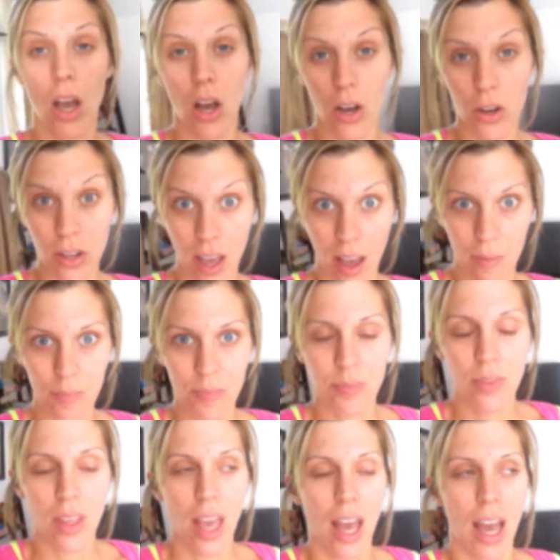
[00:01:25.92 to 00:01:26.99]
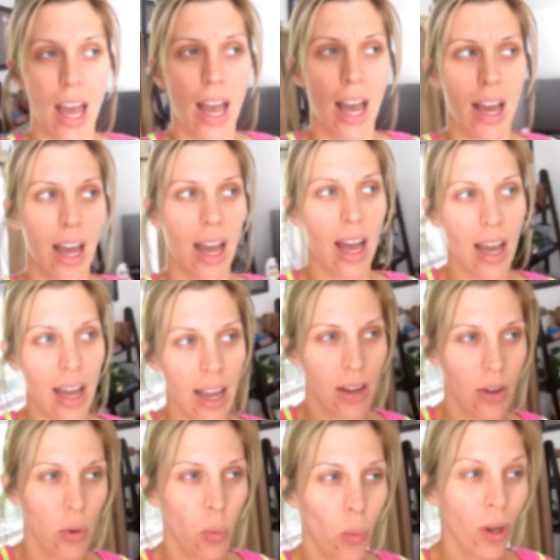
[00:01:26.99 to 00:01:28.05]
Oh yeah,
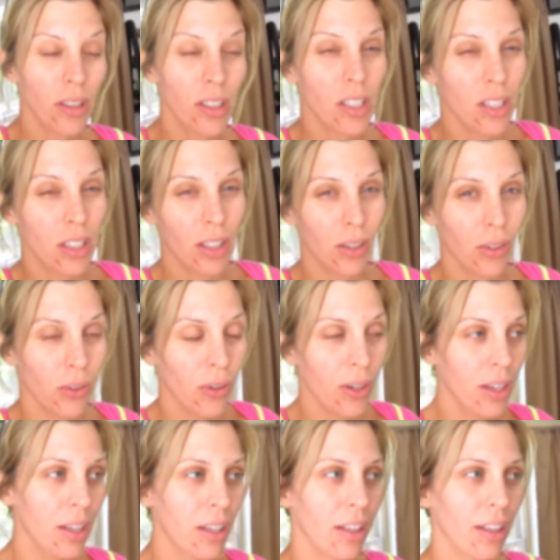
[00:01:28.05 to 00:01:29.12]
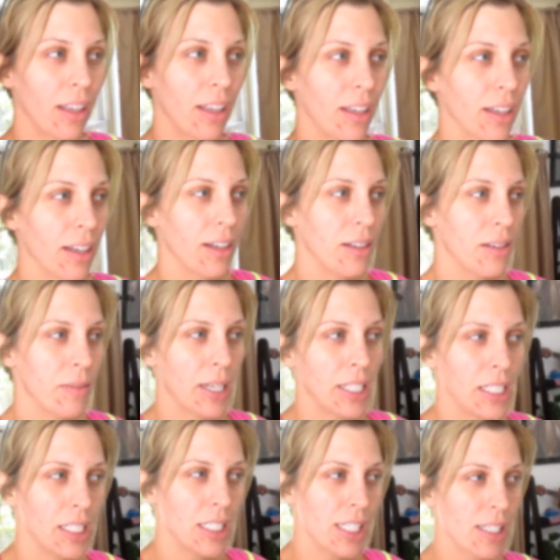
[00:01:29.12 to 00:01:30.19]
I want to do, like, um, I
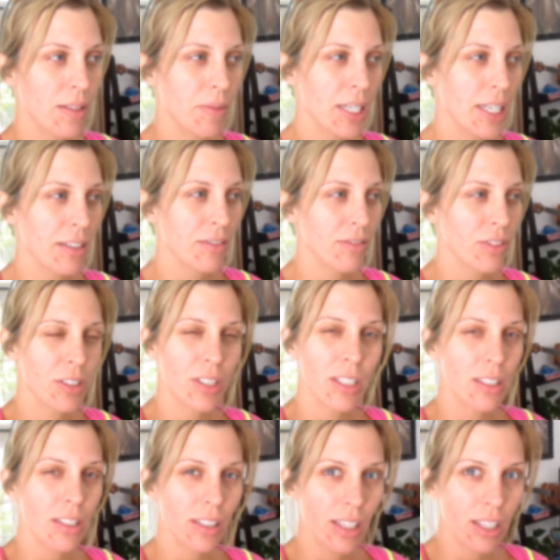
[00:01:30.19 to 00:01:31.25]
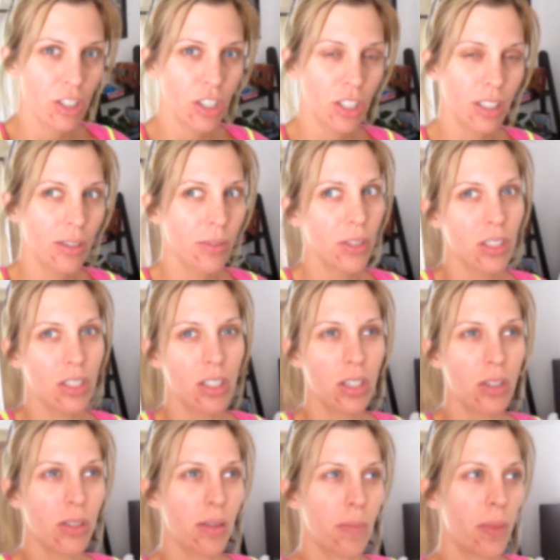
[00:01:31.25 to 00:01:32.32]
did Slim Down for Santa last year, and I wanted to do
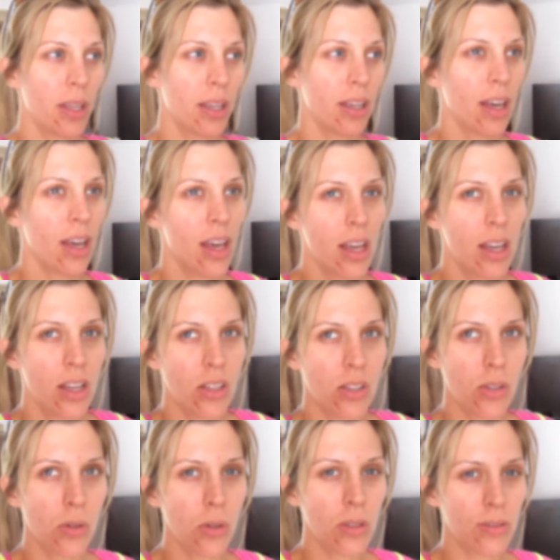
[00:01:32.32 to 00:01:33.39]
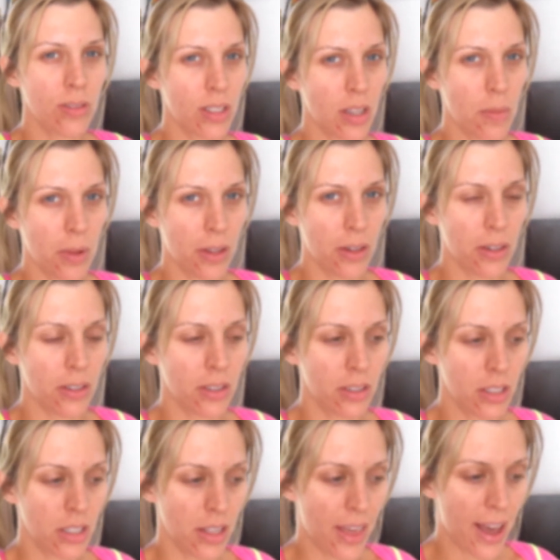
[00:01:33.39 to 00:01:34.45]
something sort of similar
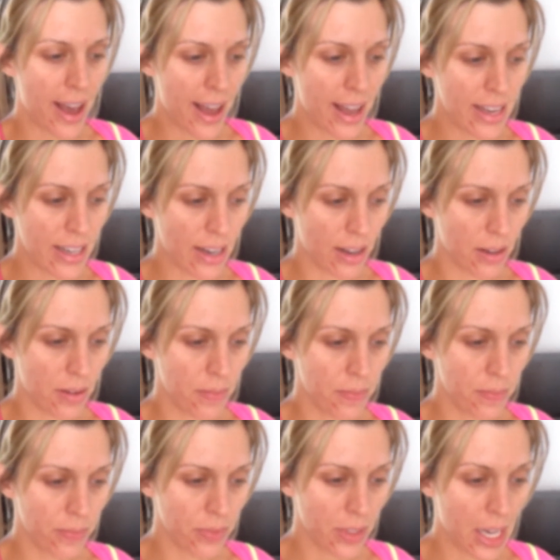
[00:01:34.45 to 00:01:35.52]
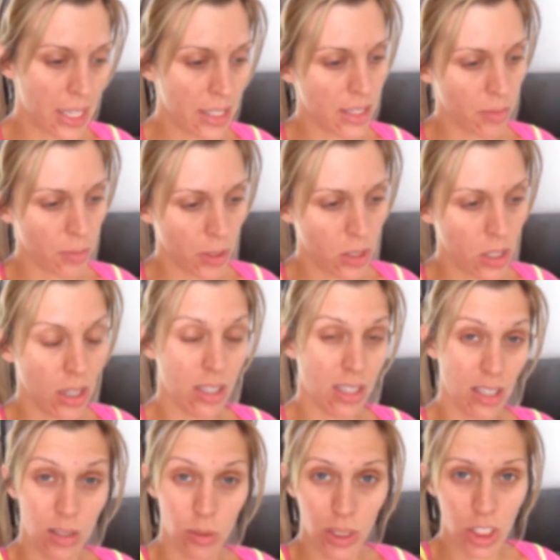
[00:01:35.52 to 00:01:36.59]
to that, um, and similar to the
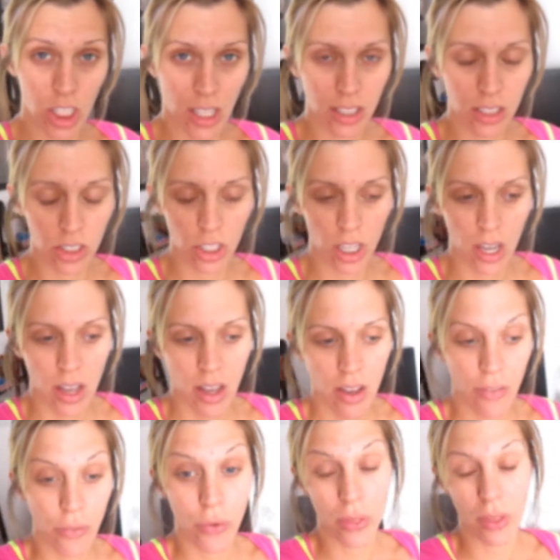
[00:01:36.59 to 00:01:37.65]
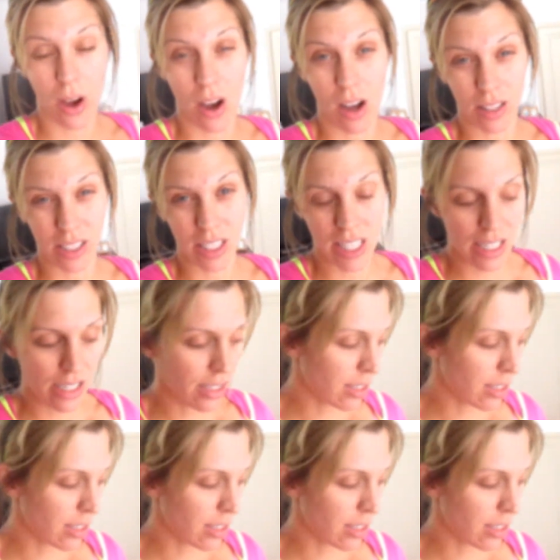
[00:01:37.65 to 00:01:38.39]
six week challenge for the holidays,